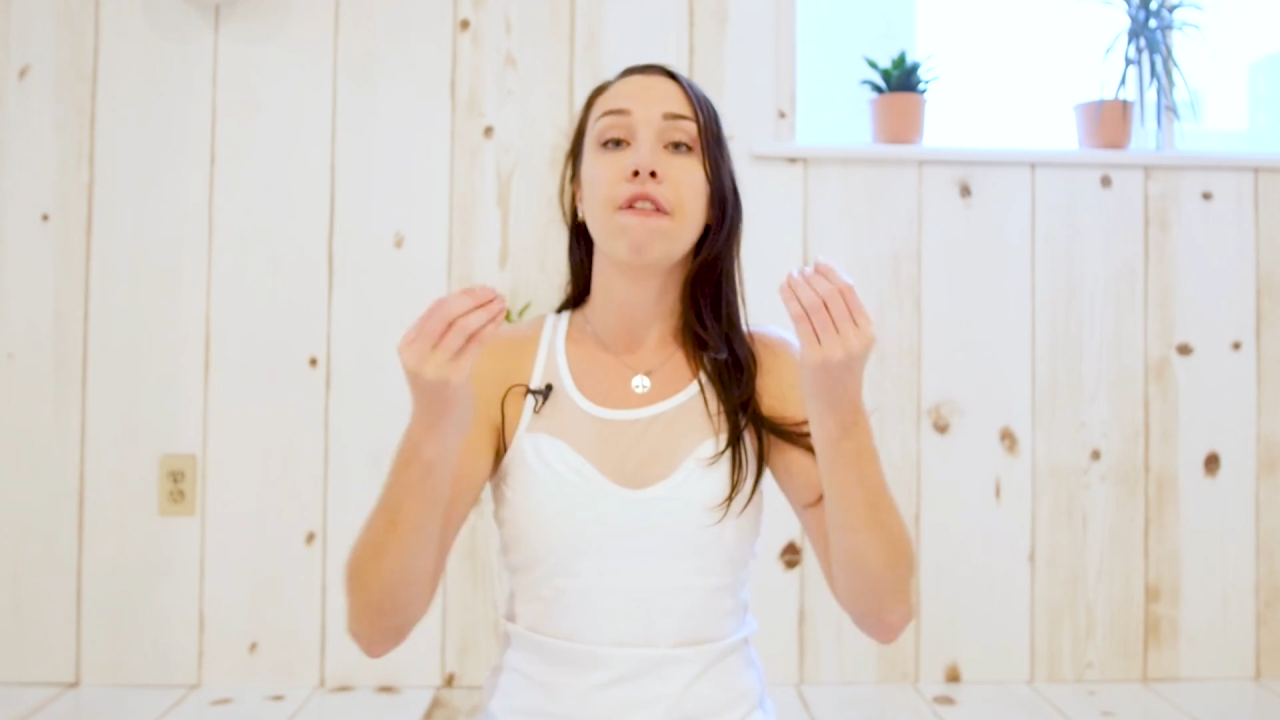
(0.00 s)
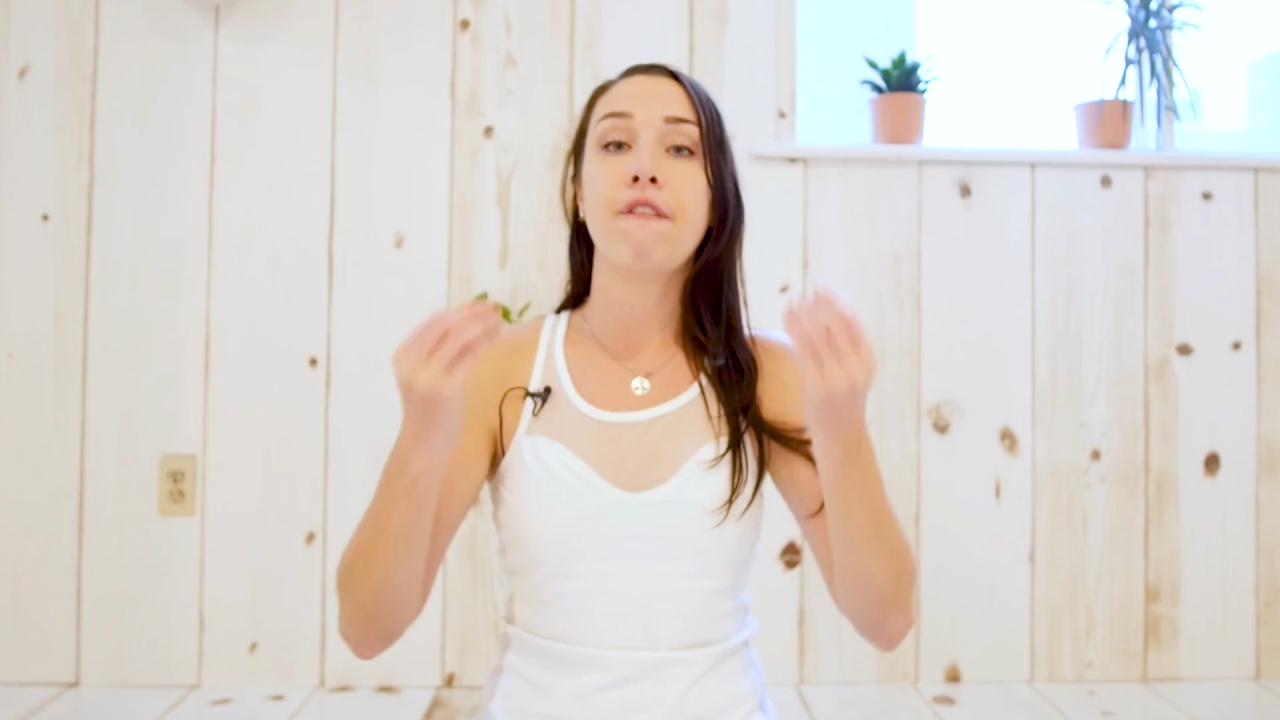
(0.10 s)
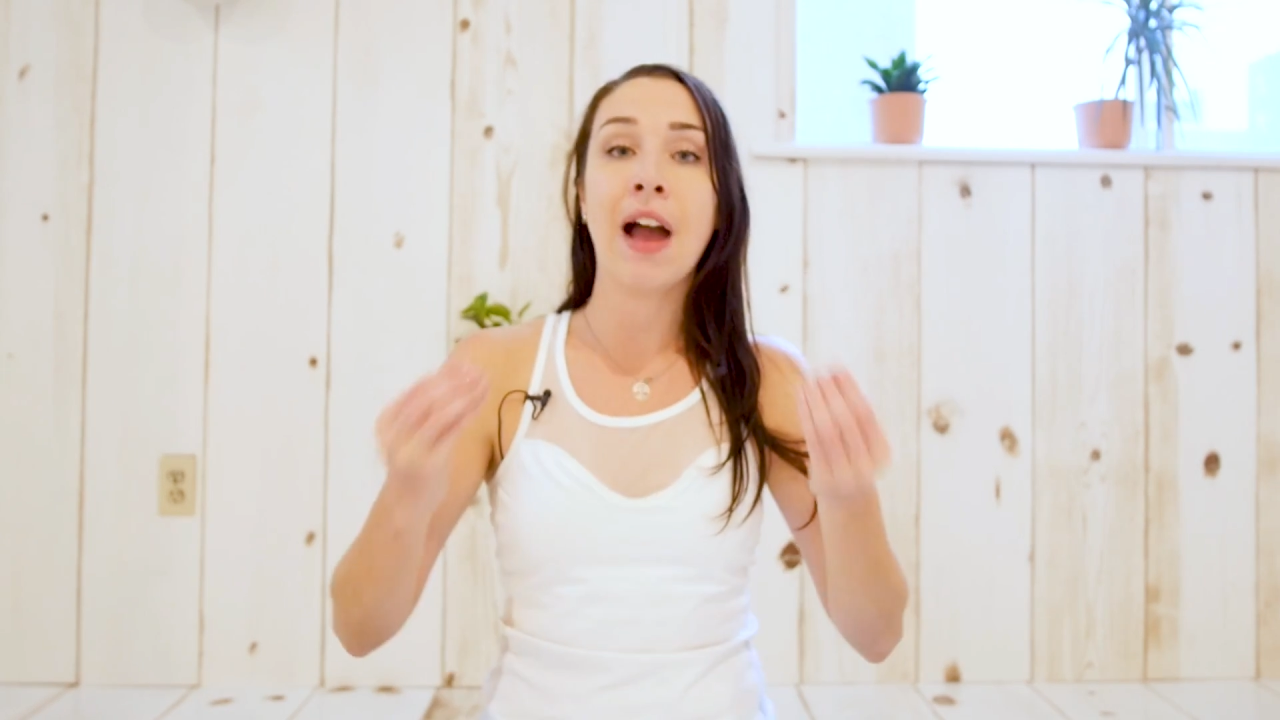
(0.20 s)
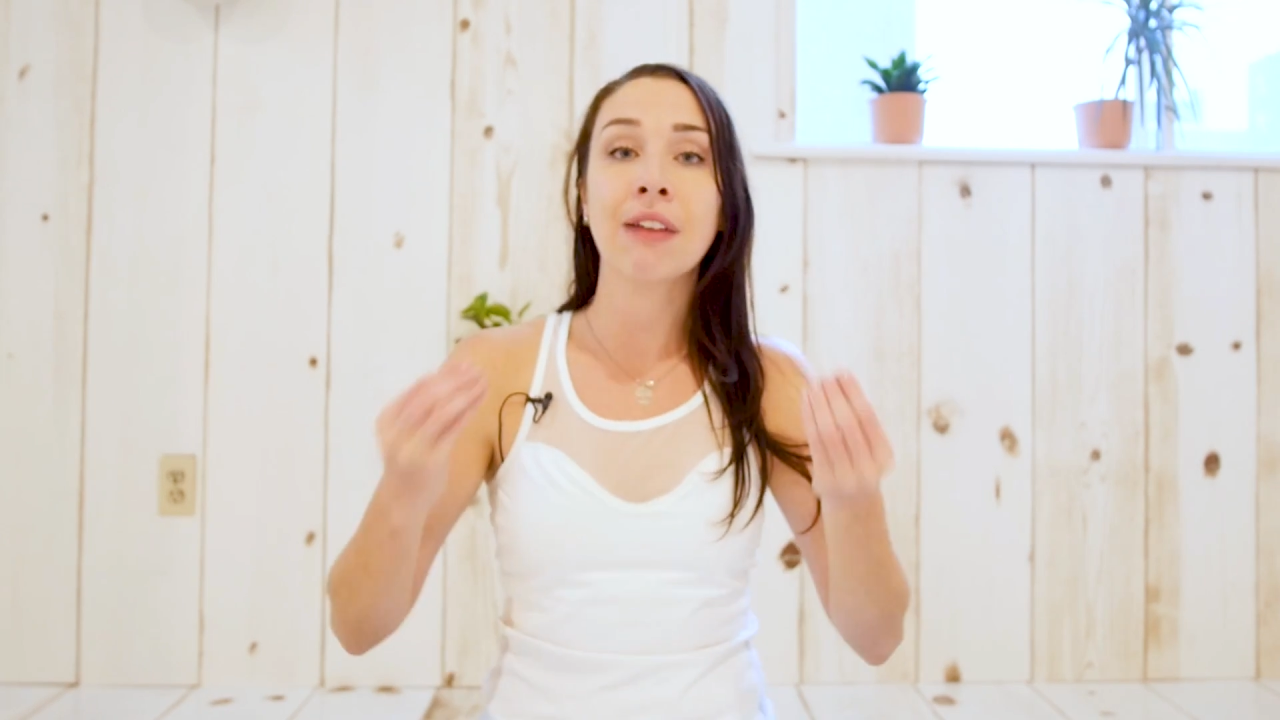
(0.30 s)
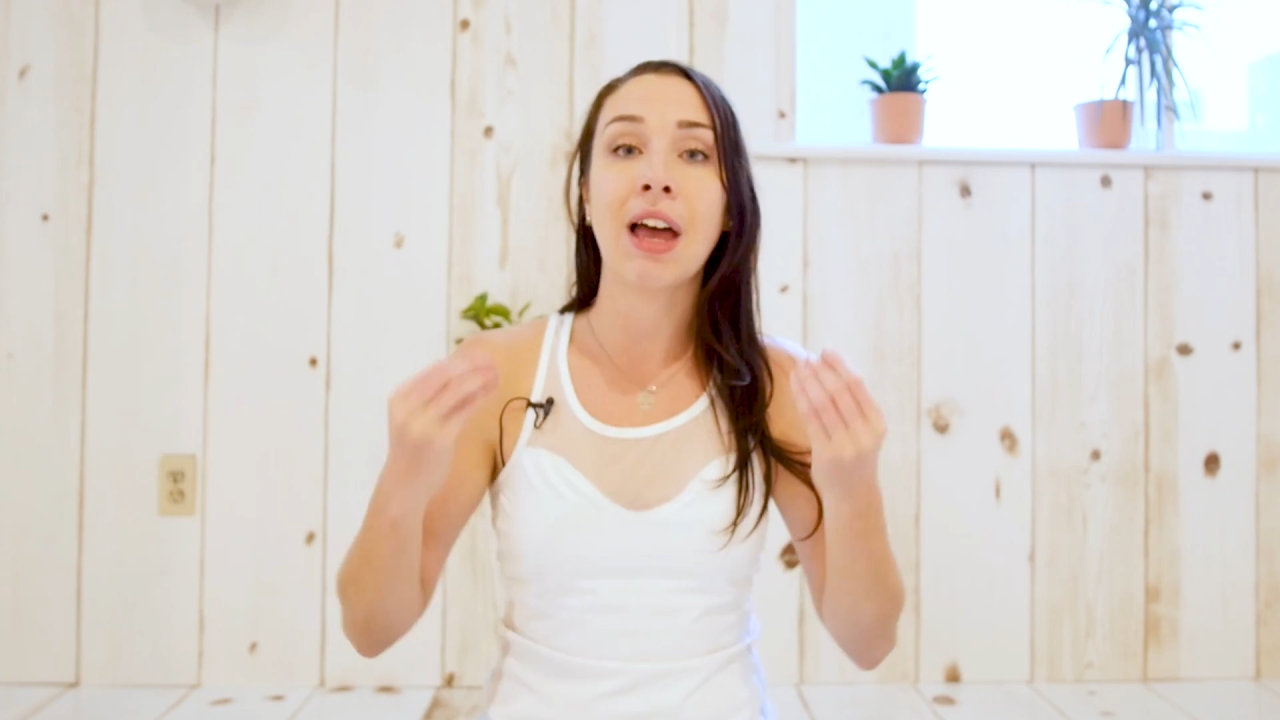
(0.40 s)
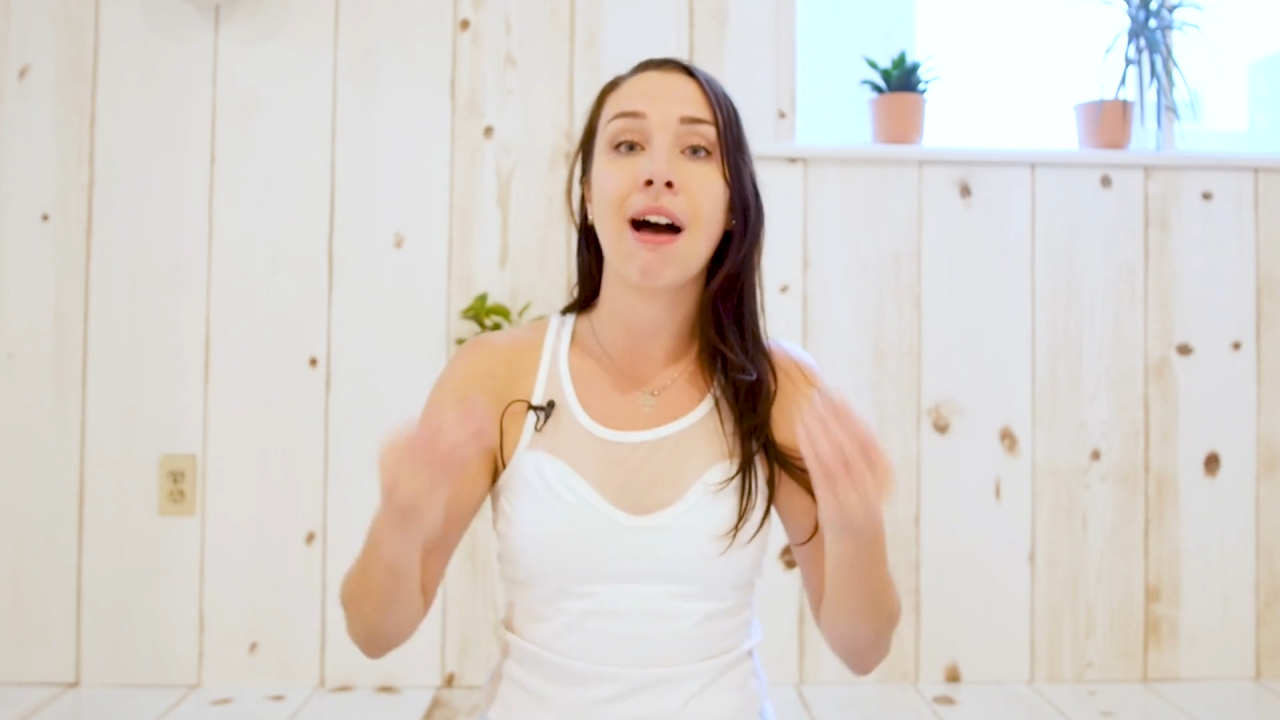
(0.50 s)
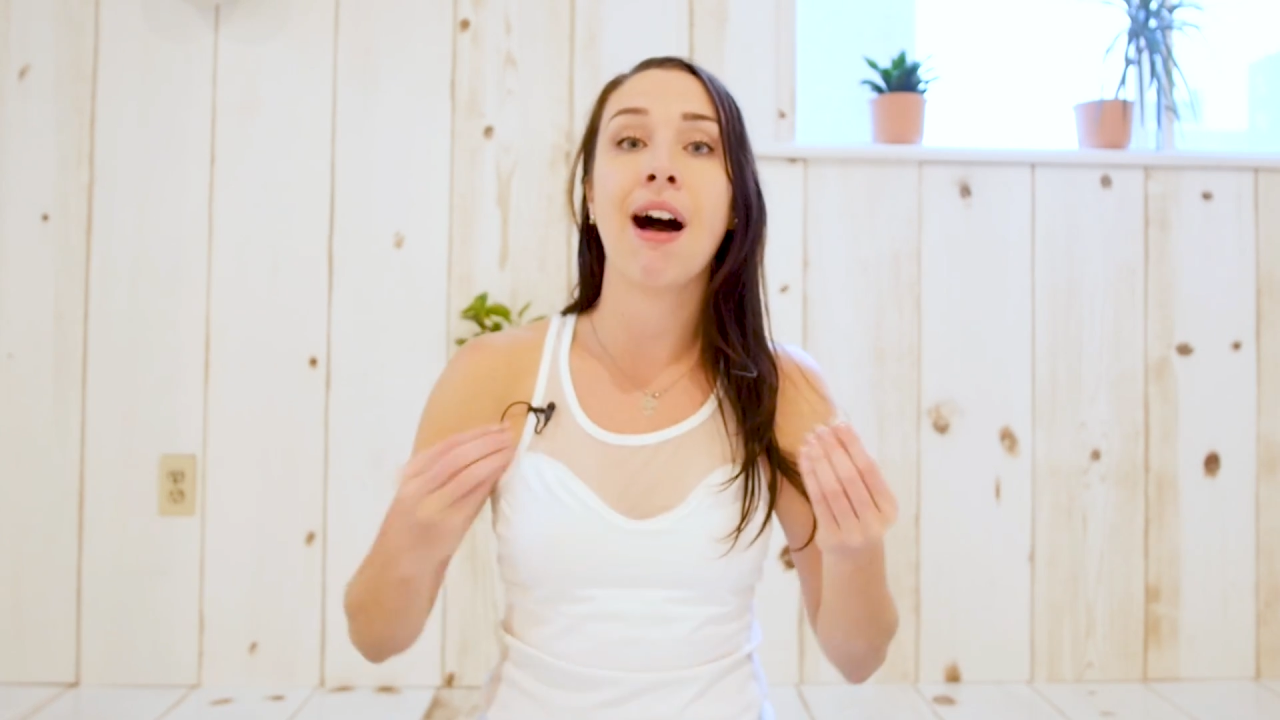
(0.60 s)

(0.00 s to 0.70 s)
fact that